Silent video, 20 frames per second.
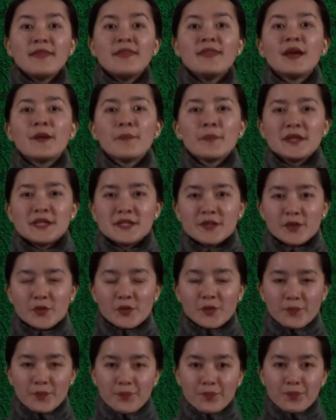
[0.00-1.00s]
Number
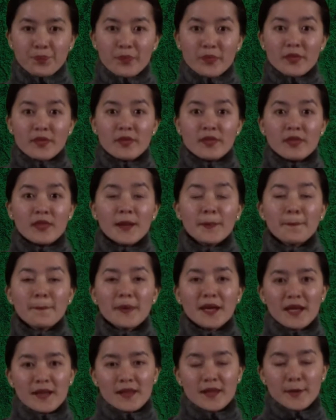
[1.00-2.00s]
2, nip
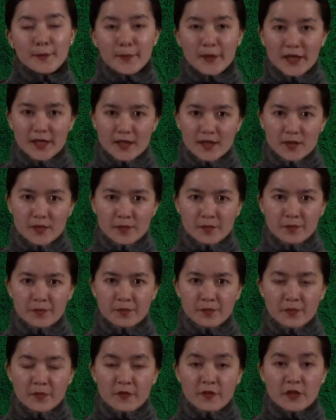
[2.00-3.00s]
in the bud,
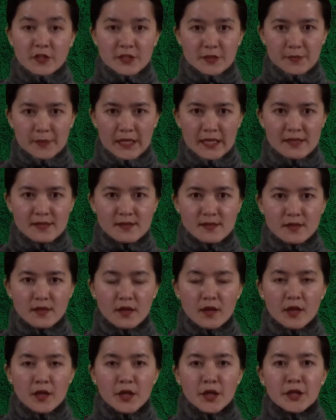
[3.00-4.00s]
which means
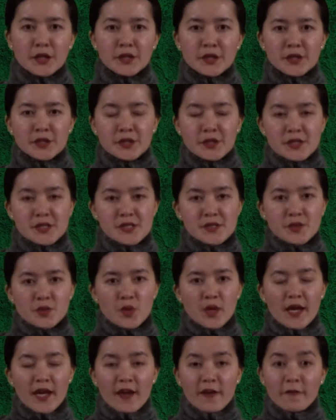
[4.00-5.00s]
to
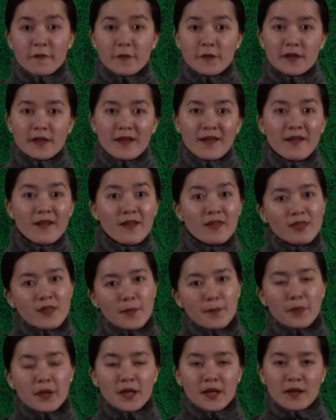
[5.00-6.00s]
destroy everything in
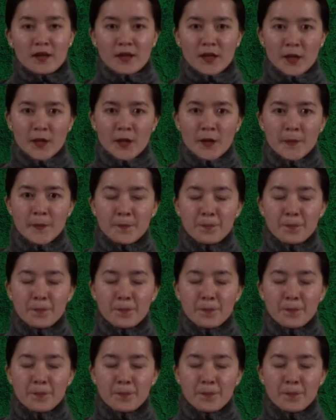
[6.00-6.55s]
the beginning.